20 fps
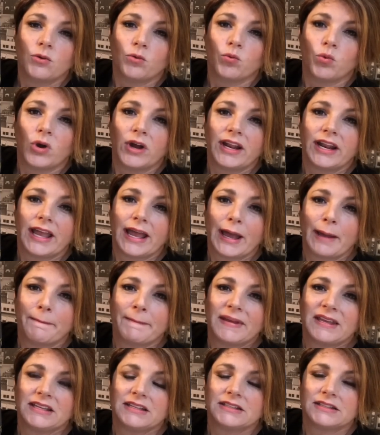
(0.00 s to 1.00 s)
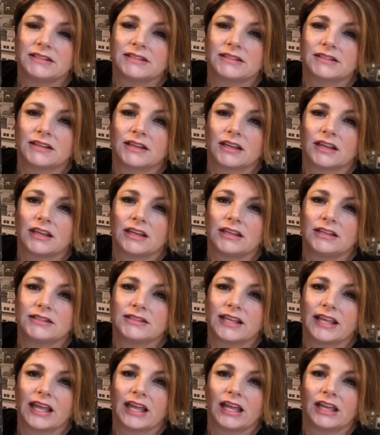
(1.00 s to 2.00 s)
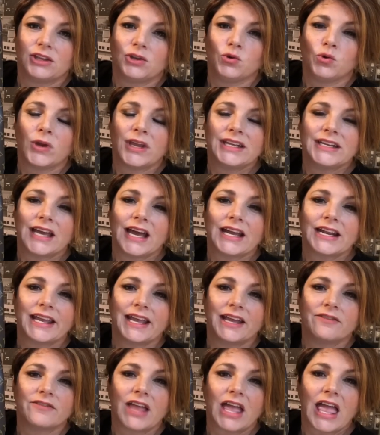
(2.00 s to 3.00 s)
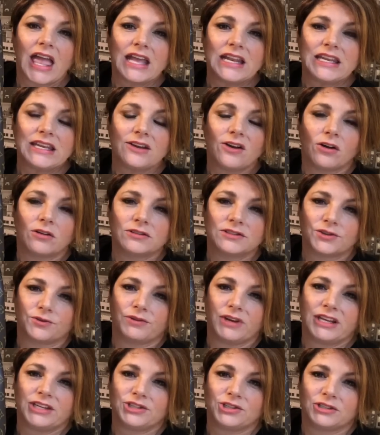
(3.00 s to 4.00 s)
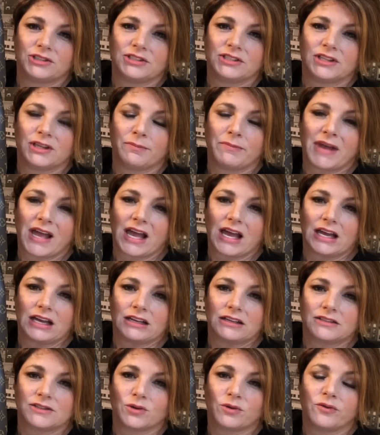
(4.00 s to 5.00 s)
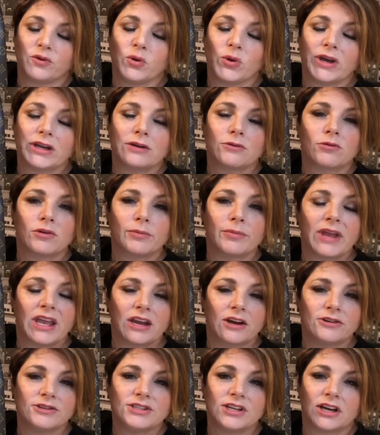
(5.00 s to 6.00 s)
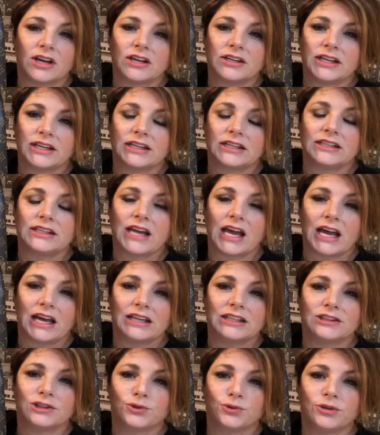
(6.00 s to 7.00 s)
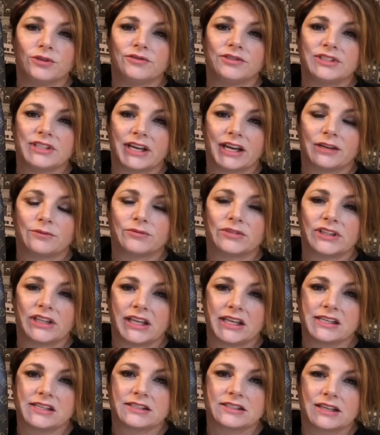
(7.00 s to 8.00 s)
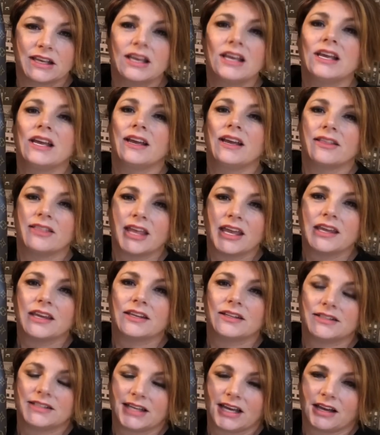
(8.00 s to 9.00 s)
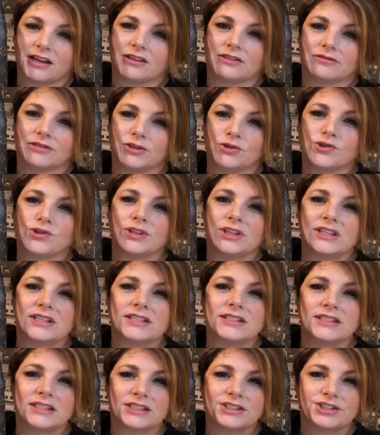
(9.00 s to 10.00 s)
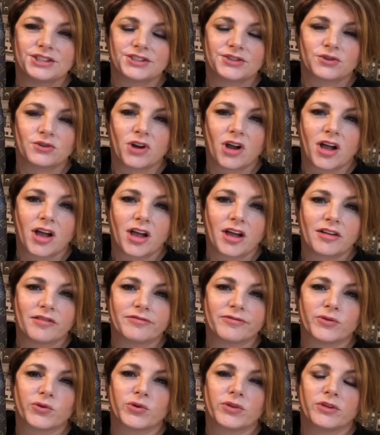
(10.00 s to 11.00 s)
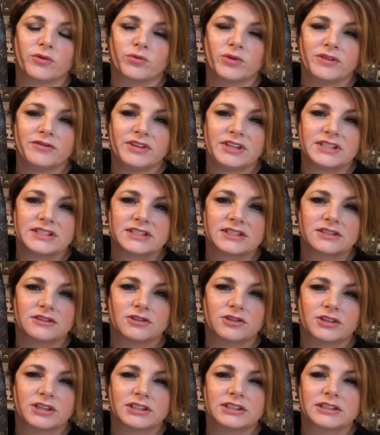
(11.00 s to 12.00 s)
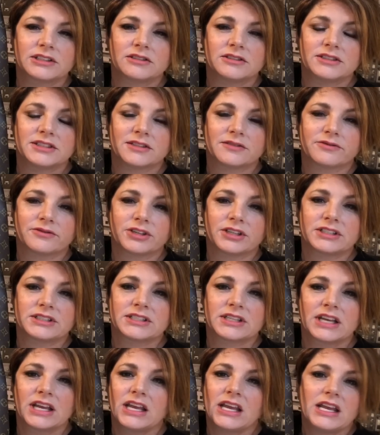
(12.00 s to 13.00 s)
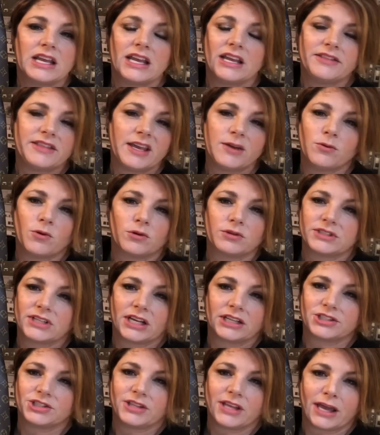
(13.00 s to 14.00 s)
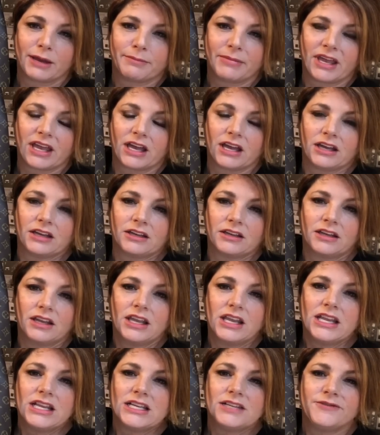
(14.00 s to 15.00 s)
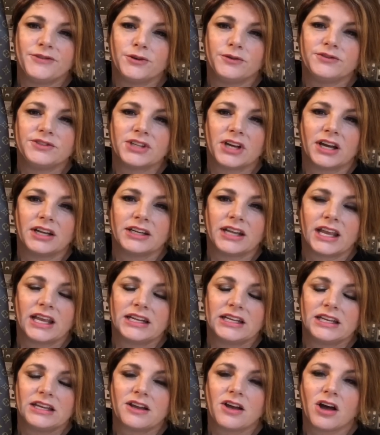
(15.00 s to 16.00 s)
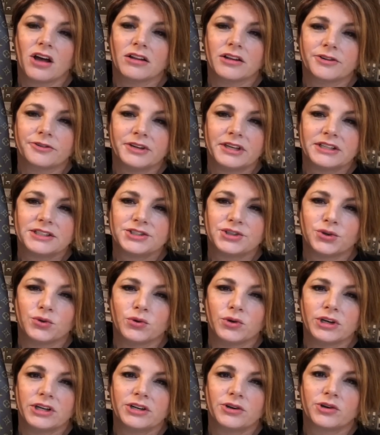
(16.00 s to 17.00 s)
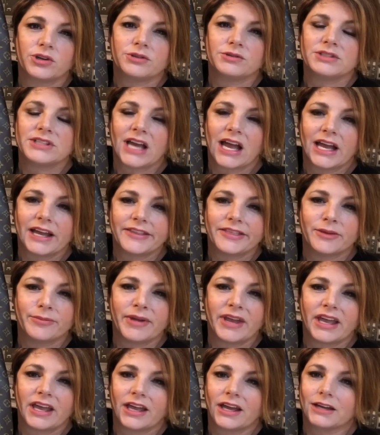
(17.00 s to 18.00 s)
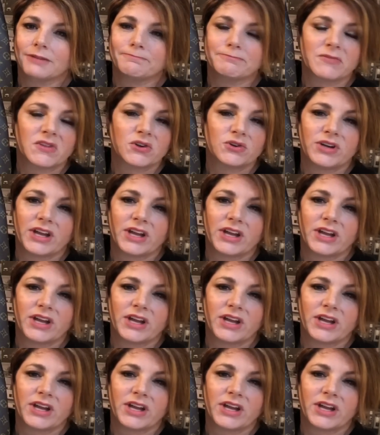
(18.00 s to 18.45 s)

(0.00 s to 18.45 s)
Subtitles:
What happens is that you cannot have any alteration to the bag. So if you had a repair done at a non-Louis Vuitton place, they can tell. Usually the stitches are off or the rivets look a little different and they won't touch that bag. If you've done any coloring to it or you dyed the bag, they're